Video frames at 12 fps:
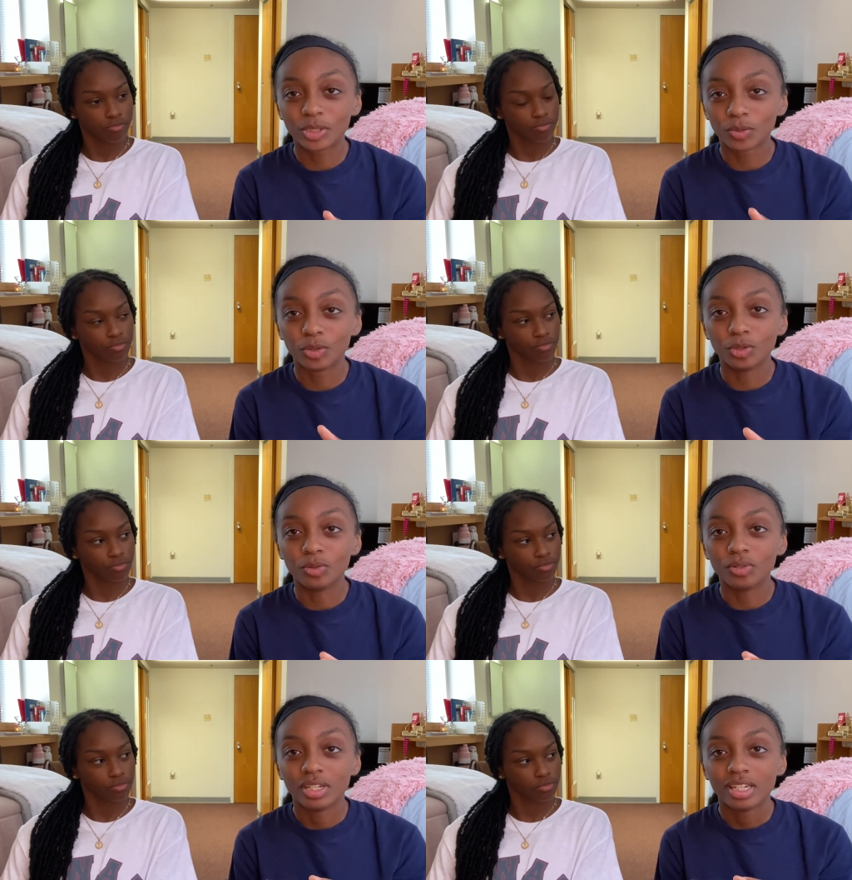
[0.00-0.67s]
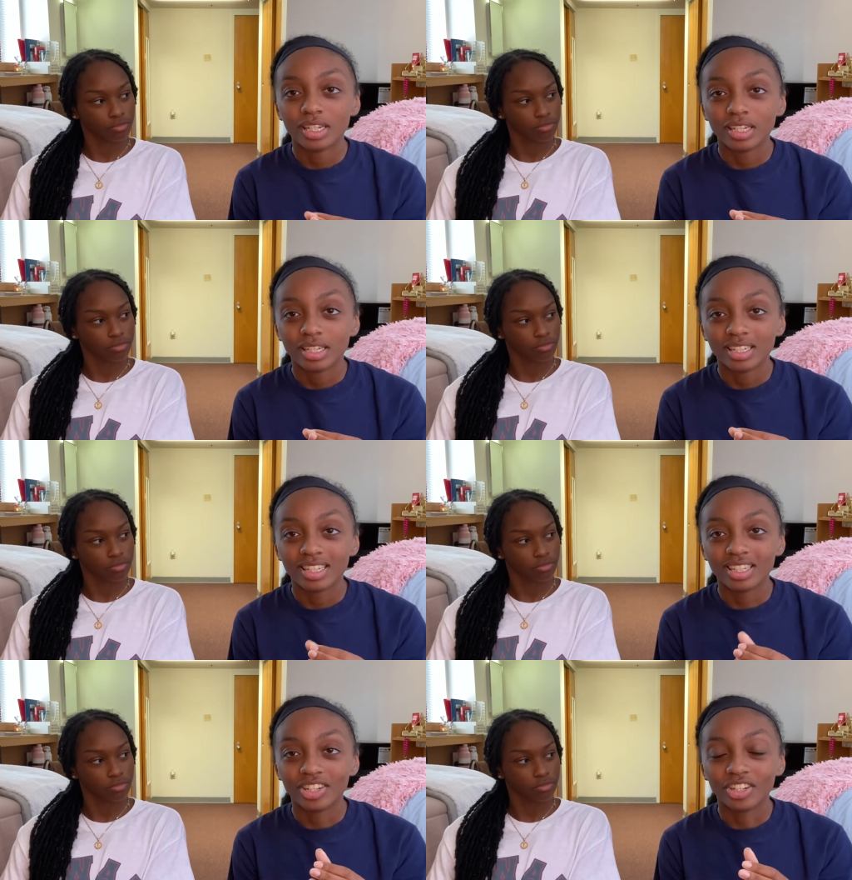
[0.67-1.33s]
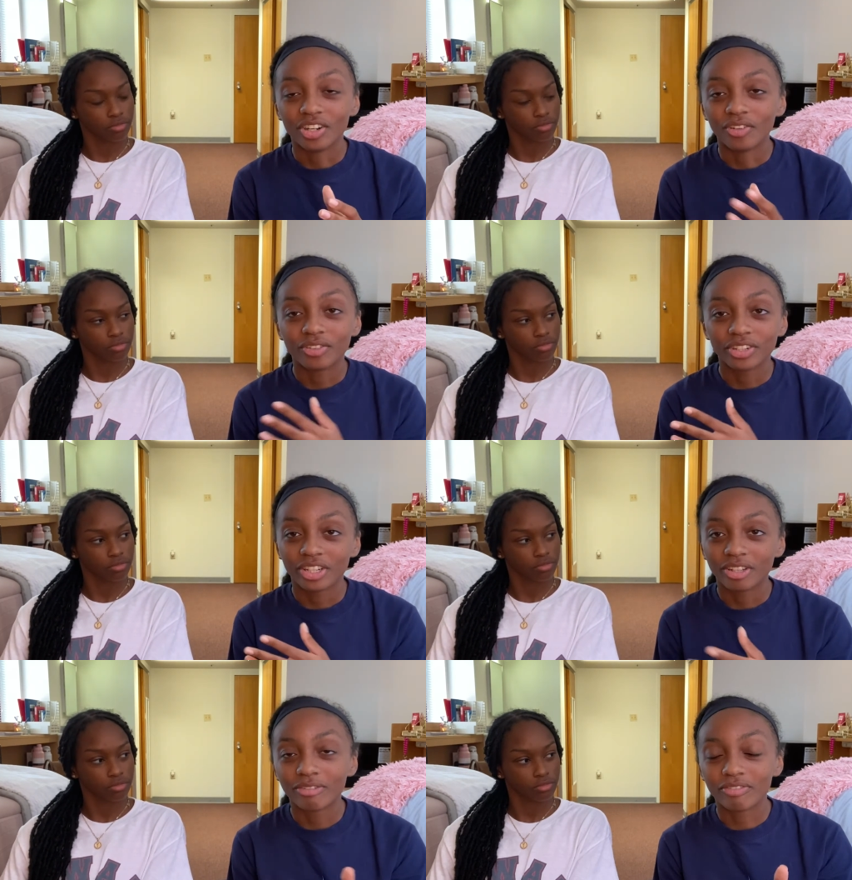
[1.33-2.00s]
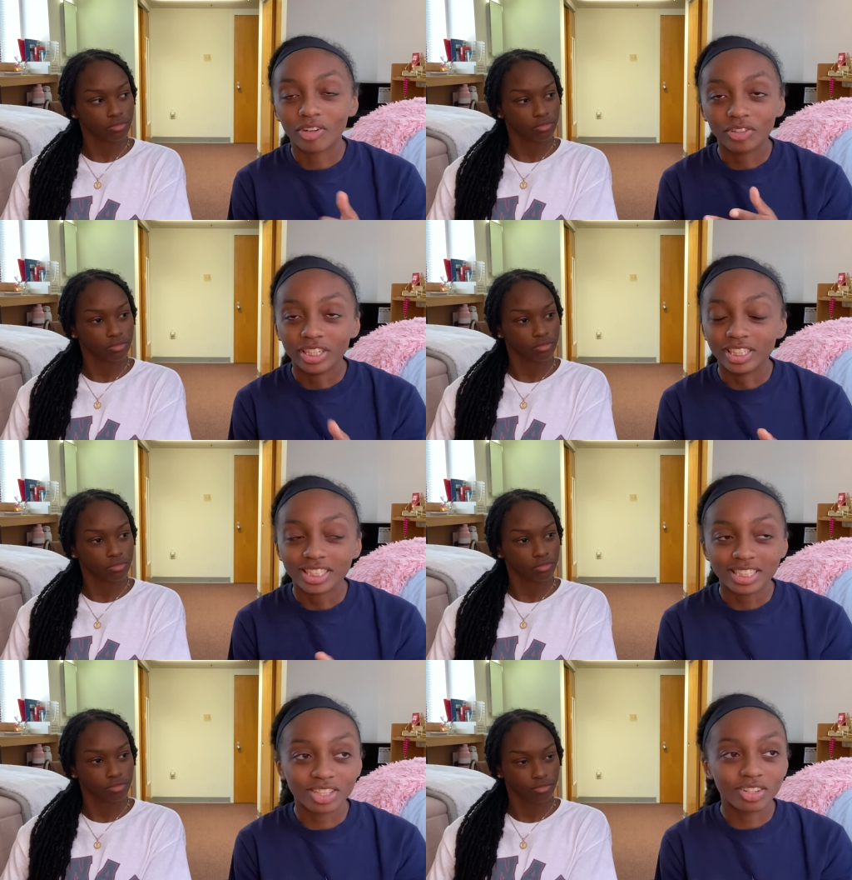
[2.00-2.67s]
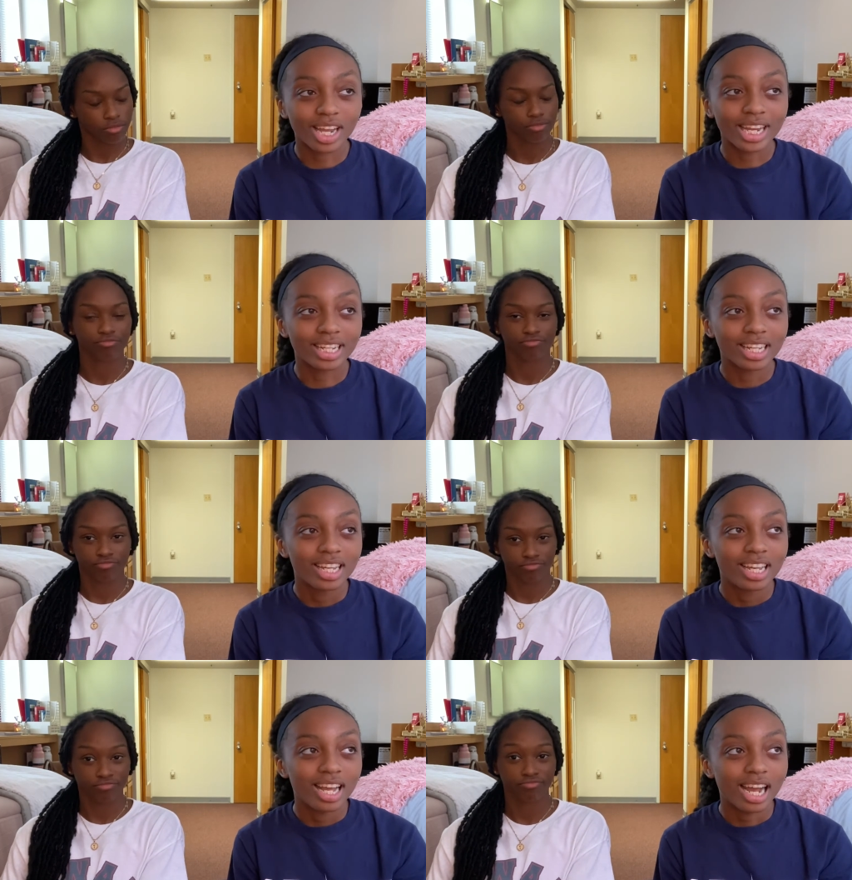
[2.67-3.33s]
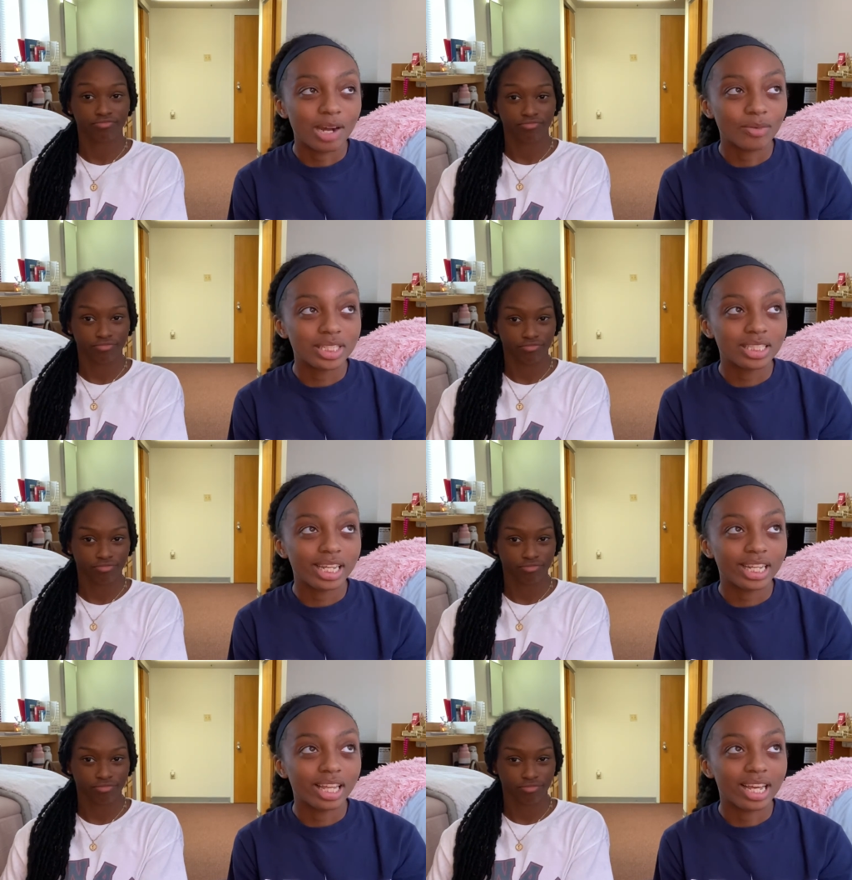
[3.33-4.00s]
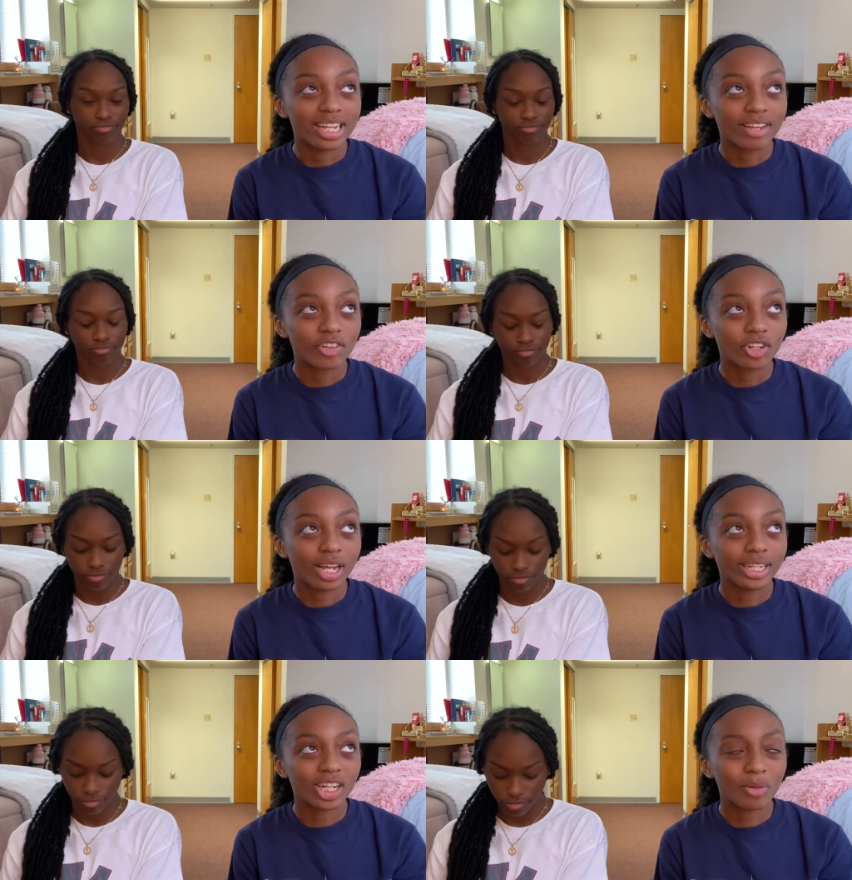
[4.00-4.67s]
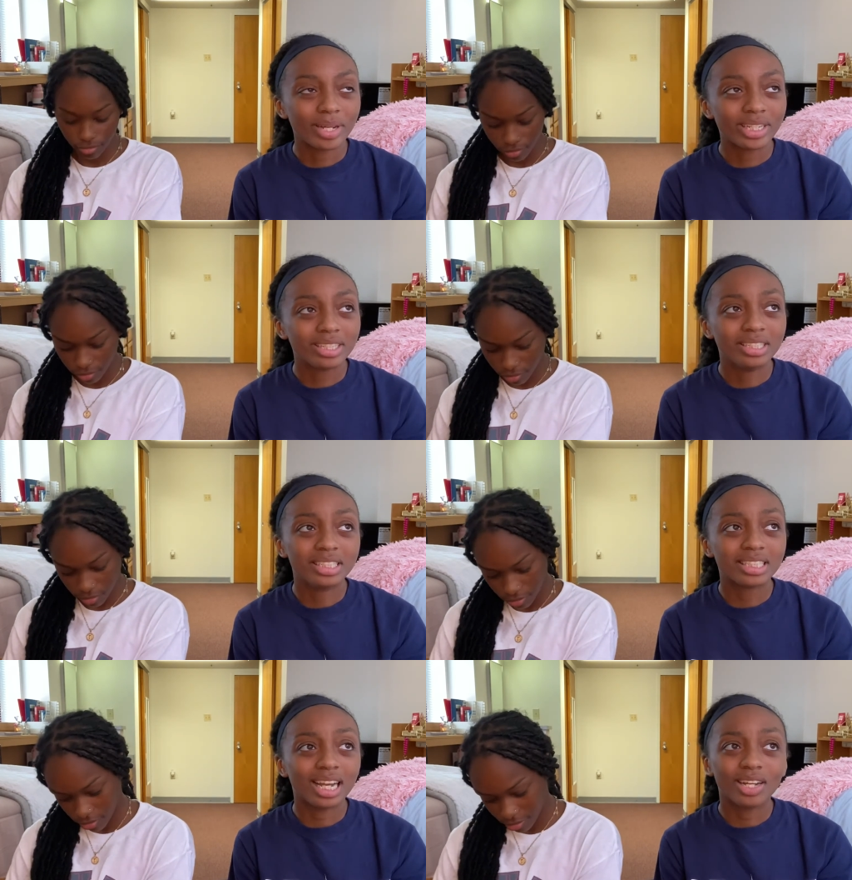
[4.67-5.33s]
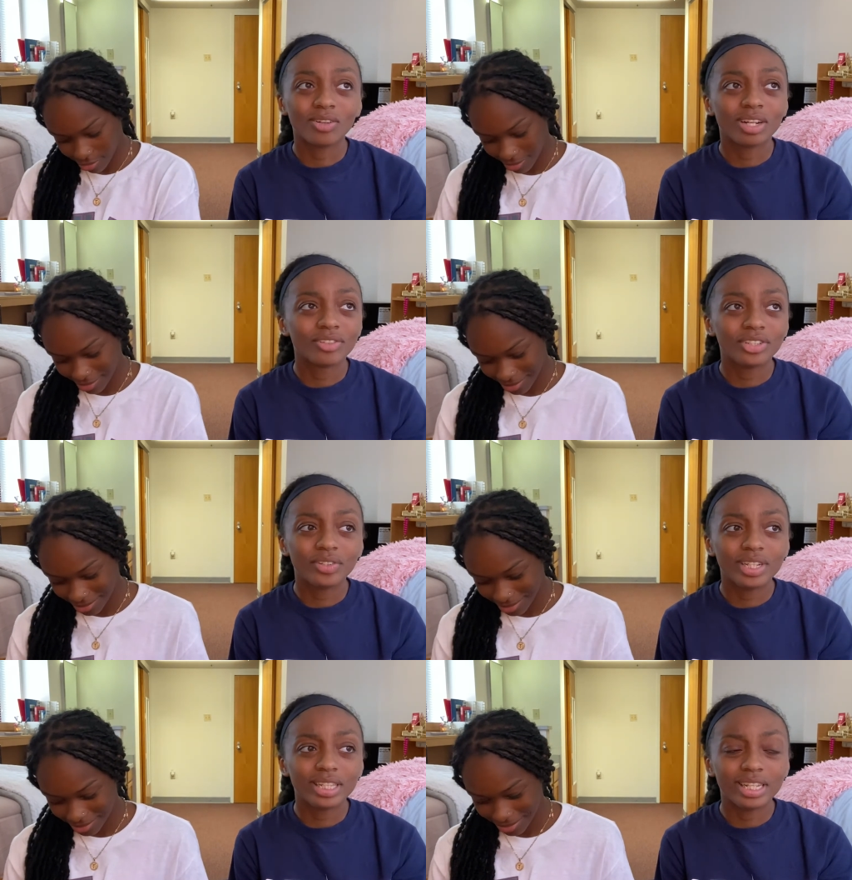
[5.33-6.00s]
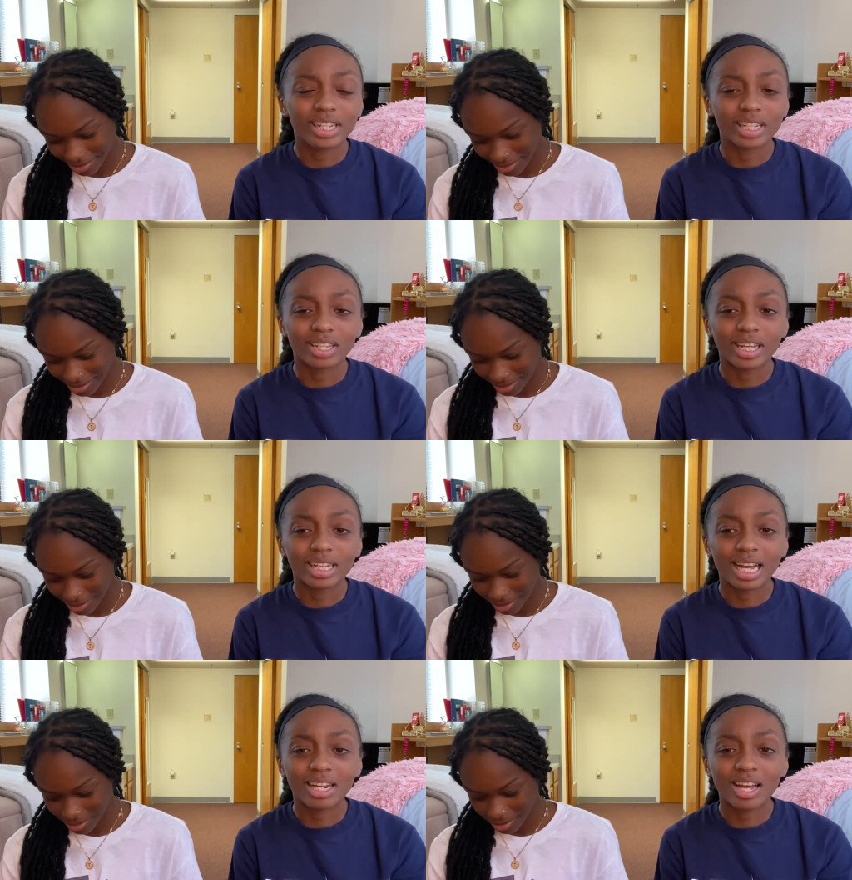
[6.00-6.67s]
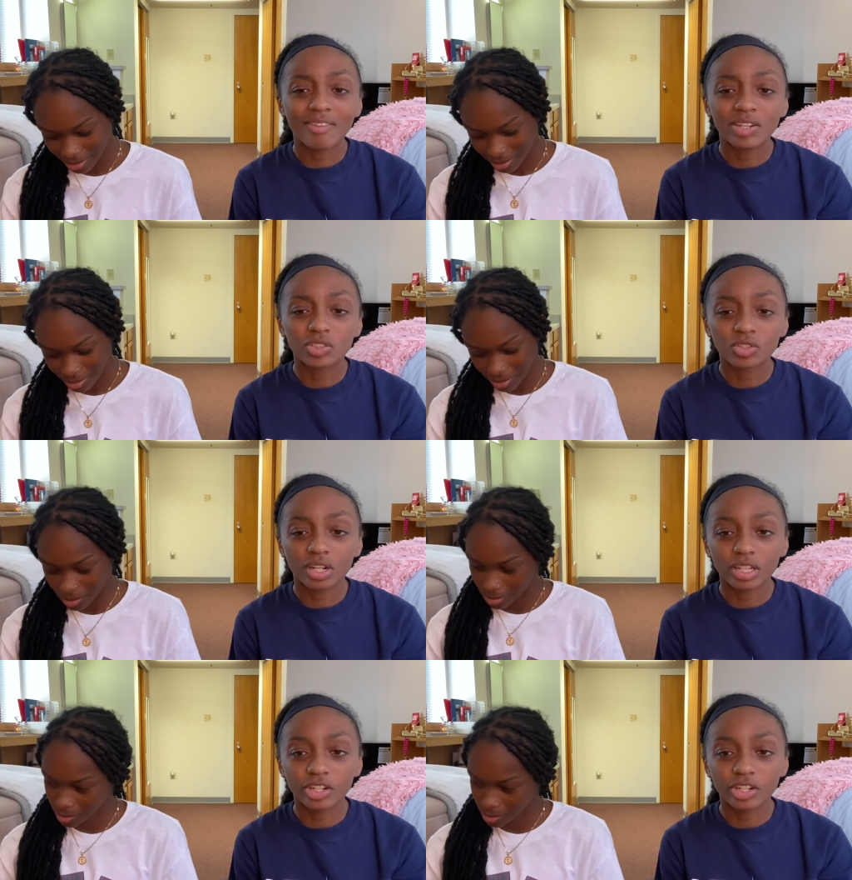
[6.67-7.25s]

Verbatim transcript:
Speaker 1: through, you know, the phoniness. So like I would say like if you're like, oh my goodness, I don't ever do anything. Like I have no sort of